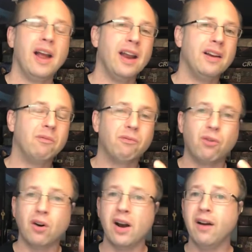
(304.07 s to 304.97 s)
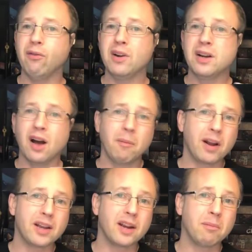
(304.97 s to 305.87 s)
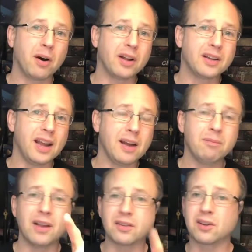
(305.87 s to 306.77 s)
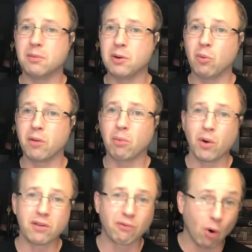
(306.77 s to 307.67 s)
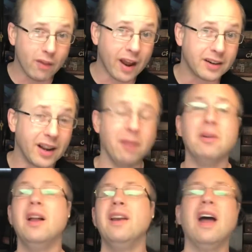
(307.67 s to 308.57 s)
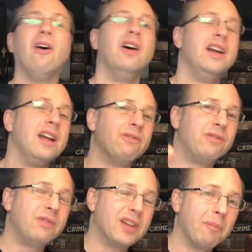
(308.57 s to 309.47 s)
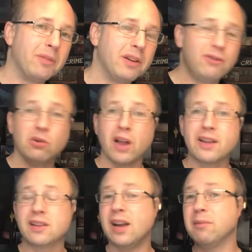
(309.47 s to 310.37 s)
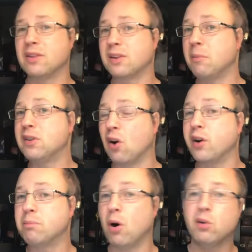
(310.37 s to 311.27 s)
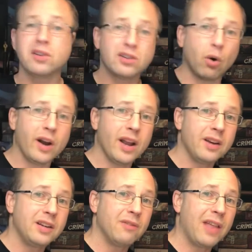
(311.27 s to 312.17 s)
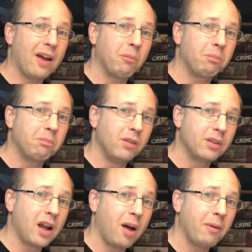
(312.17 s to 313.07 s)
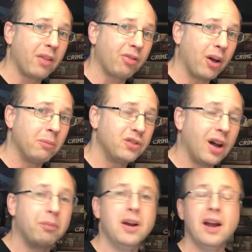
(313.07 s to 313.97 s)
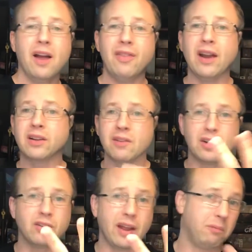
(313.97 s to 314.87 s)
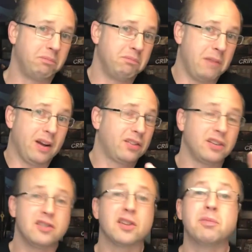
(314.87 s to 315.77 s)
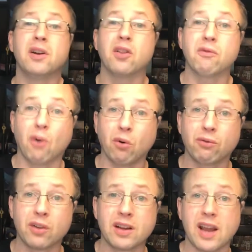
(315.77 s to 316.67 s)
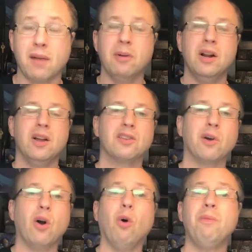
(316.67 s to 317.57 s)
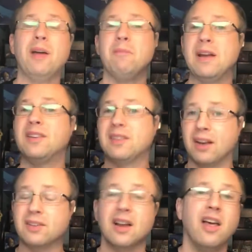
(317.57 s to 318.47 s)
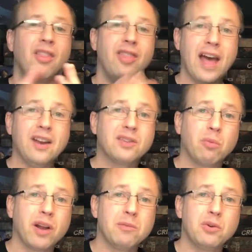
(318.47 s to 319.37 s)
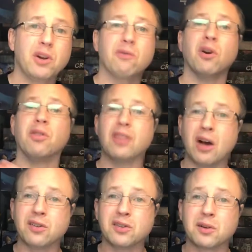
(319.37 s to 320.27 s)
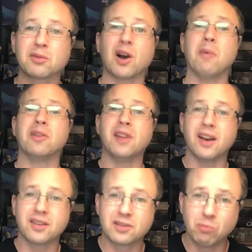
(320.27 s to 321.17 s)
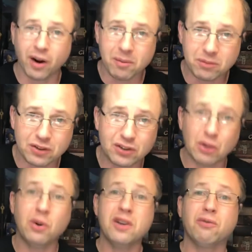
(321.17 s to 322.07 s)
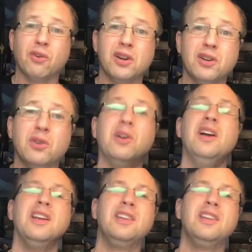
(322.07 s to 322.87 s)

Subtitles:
And for every comment I get about a game, that's going to be 1 point for that game. Now, if you like the game that somebody's already posted, go ahead and give that comment a thumbs up, and that'll actually just be another vote for the game. So I hope that makes sense. That is what I'm doing for 1,000 subscribers. That is what I'm doing for you.